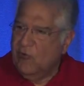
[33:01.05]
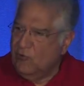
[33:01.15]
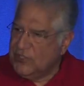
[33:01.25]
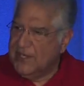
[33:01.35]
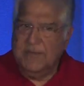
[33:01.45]

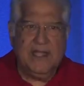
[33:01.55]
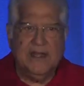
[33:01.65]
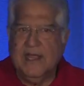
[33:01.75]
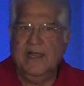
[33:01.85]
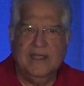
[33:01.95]
Usha made a
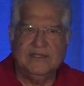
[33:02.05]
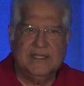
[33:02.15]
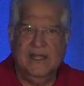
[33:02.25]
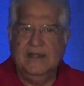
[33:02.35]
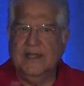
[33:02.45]
killing
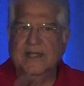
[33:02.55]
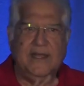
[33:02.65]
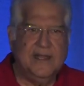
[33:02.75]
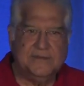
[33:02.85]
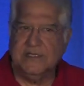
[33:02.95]
selling their
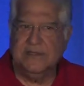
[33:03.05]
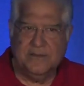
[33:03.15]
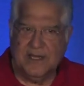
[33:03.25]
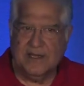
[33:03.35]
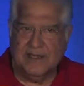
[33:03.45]
DRAMs in the
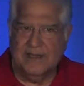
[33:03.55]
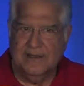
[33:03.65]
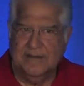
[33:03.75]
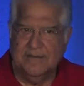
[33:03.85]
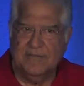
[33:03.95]
market
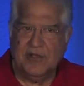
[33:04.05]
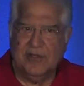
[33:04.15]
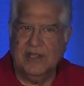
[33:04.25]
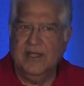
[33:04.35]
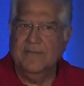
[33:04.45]

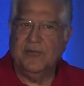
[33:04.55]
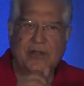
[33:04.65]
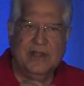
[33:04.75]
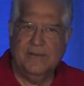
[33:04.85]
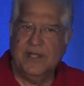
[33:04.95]
because they'd
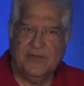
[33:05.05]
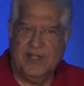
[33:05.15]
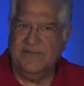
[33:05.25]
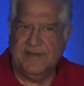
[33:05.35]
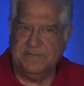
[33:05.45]
imported them at
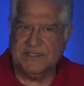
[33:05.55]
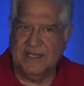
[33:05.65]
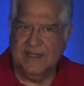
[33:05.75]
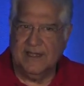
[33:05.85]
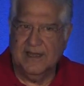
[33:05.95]

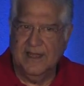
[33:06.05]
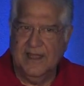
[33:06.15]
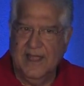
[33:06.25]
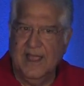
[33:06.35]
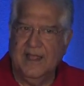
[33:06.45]
25%
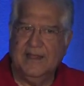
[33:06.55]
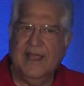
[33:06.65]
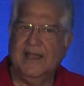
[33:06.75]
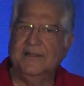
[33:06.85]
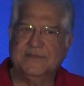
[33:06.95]
and they
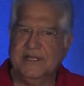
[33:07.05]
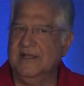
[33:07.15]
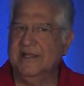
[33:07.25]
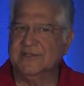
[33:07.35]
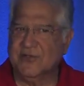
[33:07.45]
had them
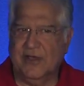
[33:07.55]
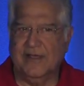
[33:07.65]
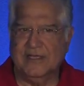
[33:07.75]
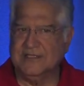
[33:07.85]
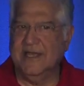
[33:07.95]
sitting in
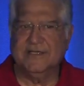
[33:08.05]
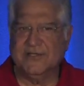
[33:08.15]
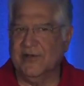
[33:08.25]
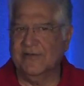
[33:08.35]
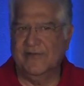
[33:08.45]
stock as dead
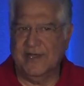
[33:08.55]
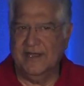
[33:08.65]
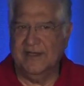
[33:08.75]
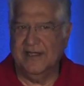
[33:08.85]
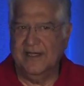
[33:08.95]
stock for a
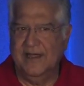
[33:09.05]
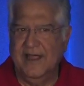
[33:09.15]
year.